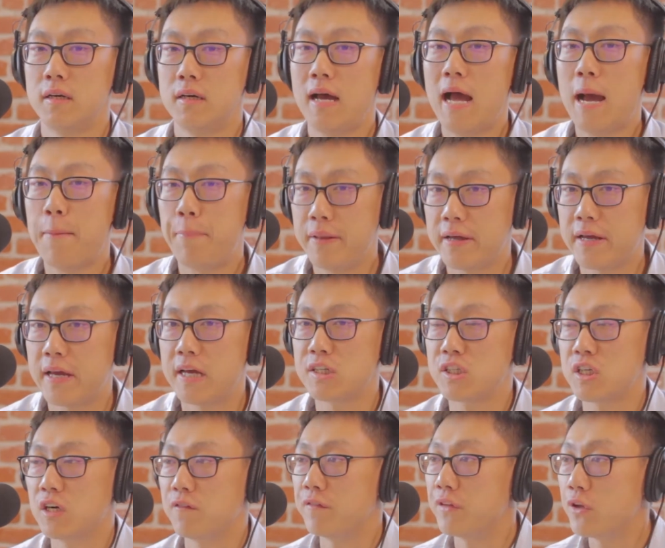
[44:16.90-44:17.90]

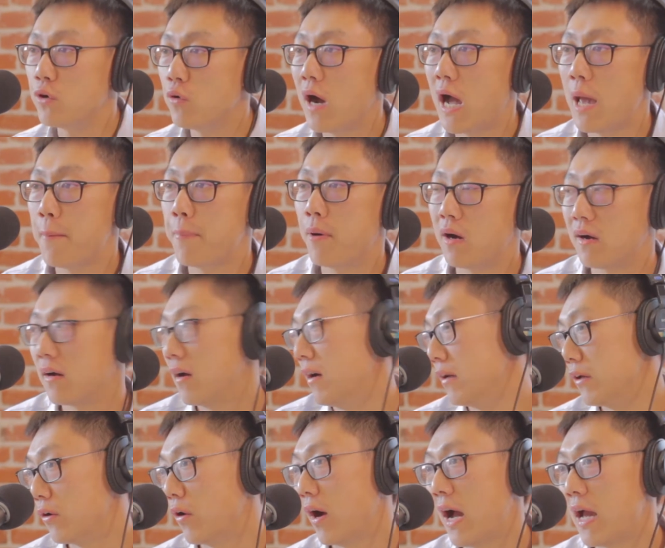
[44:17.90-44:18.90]
application of new
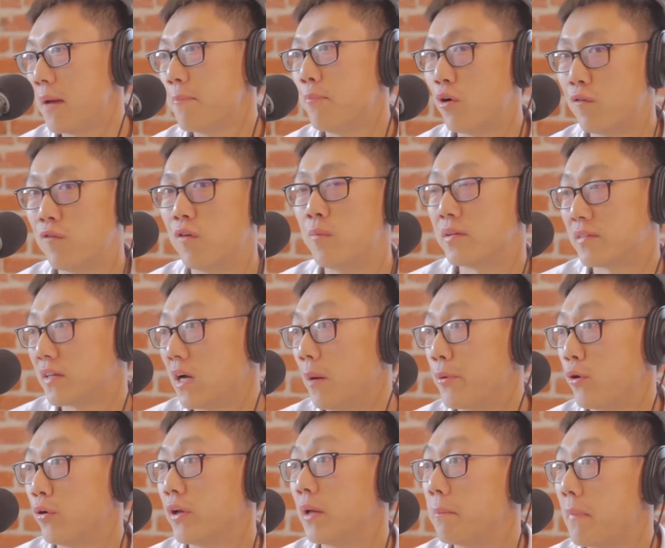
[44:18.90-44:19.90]
high performance
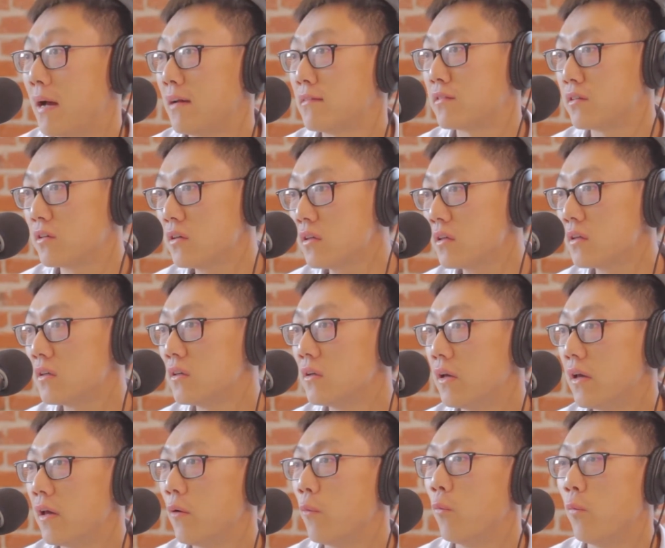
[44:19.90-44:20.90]
computing method
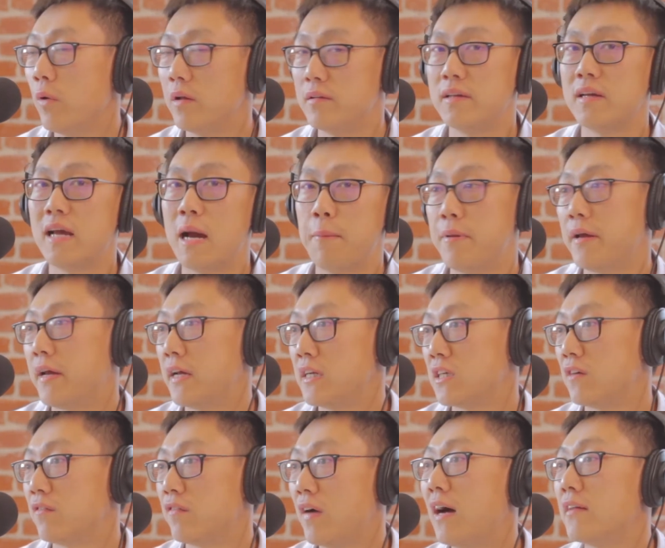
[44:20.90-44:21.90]
within
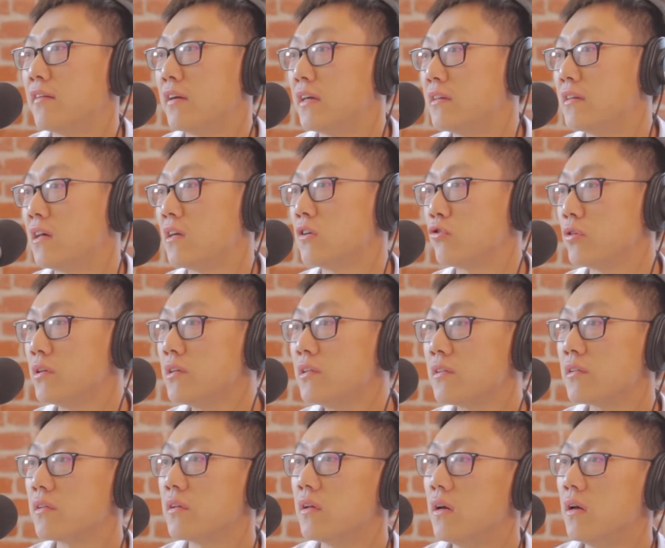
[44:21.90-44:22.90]
application of other
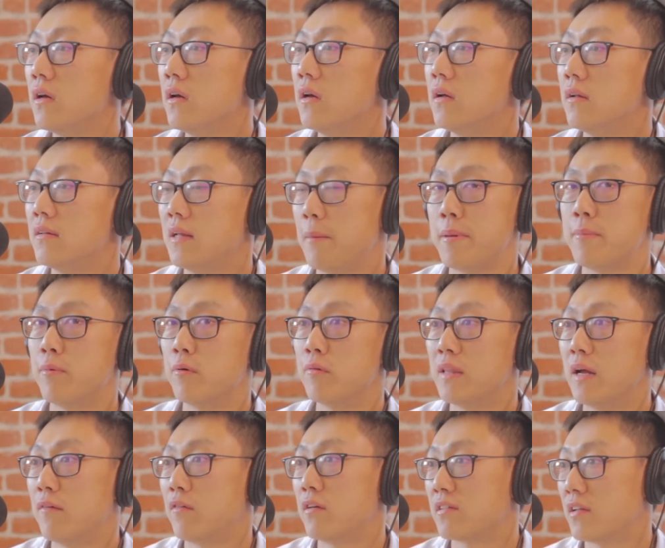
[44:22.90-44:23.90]
industries that people
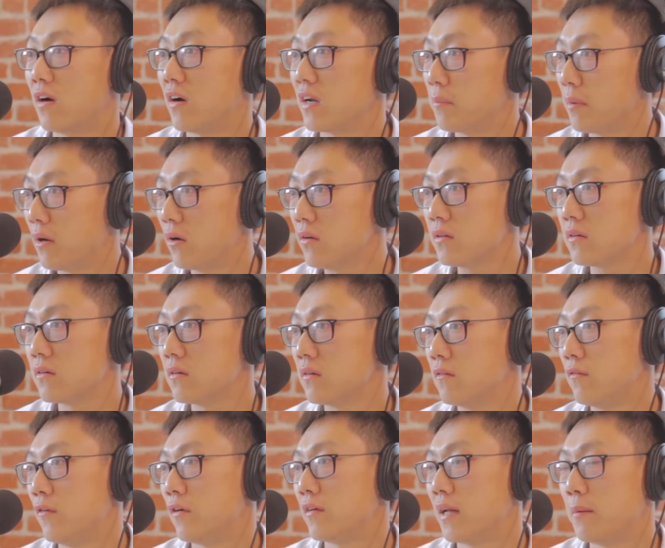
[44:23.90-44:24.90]
never thought about.
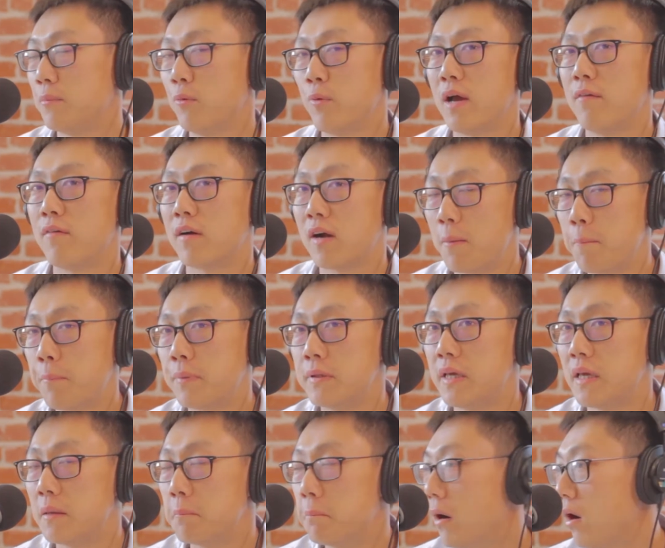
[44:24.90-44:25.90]
For example, we have a
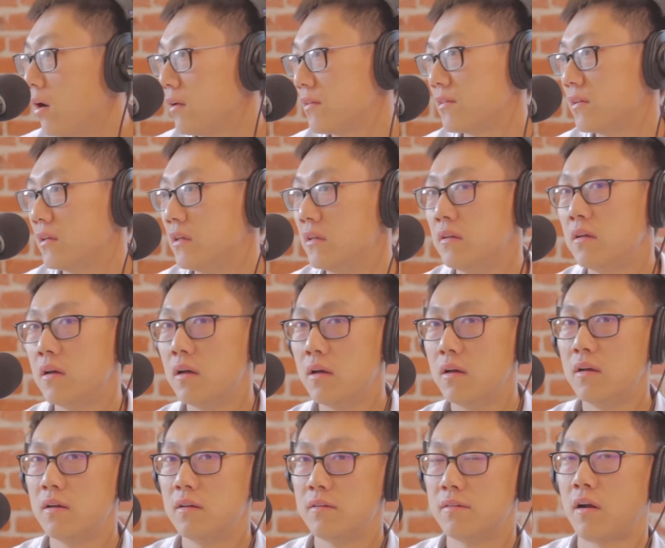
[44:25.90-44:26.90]
company in Boston
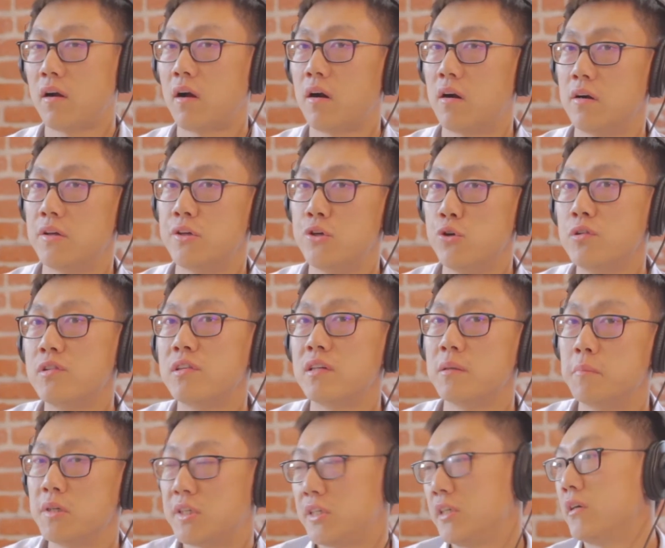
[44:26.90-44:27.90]
that are
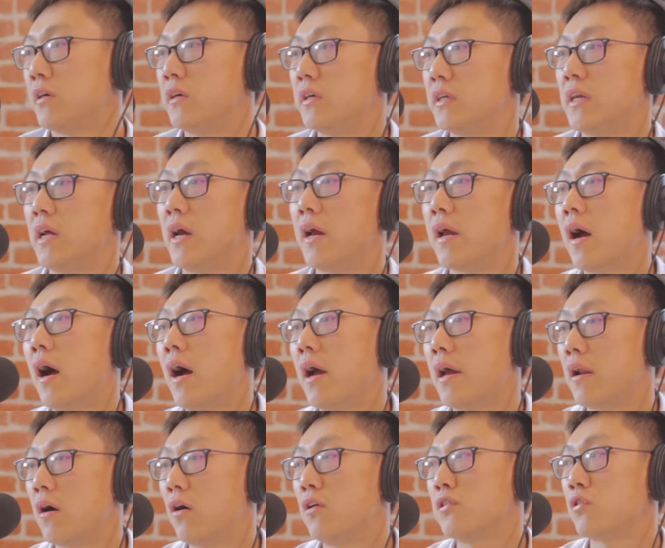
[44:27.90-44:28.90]
using machine learning and AI
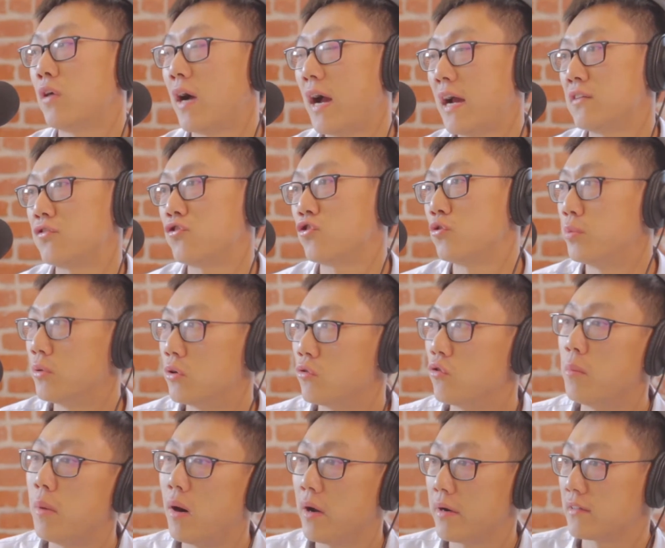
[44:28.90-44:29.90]
and also high throughput
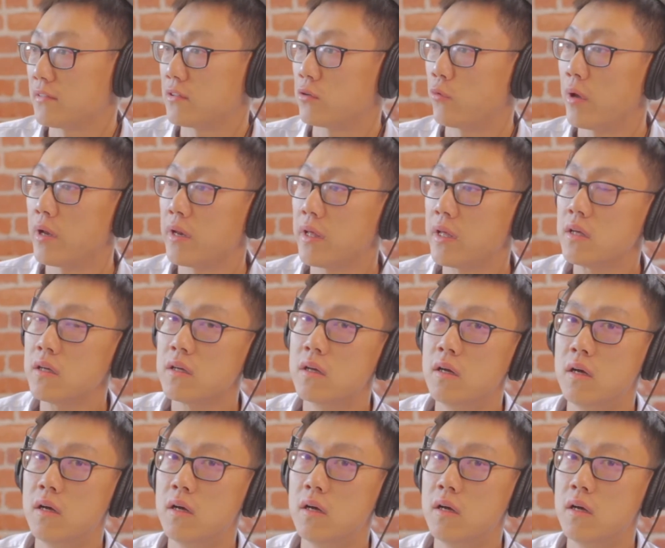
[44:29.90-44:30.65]
robotic screening